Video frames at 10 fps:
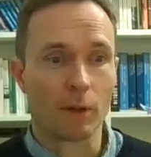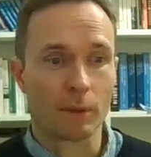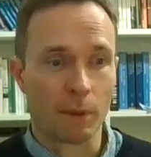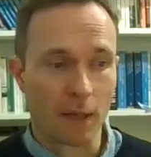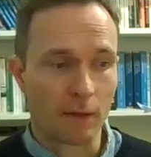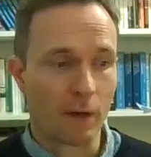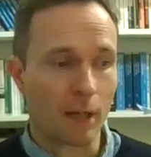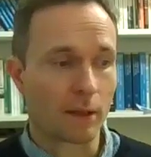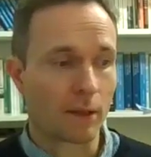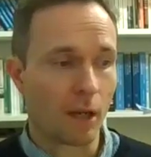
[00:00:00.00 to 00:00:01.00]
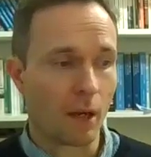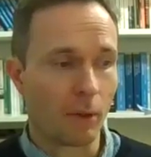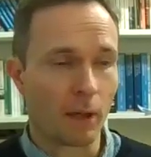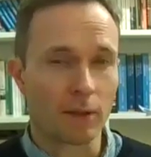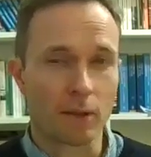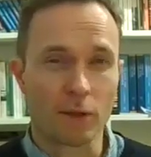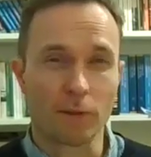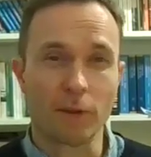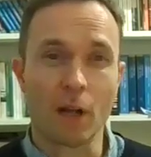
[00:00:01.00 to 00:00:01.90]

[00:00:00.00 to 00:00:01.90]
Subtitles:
always pay their rent on time, all that sort of stuff.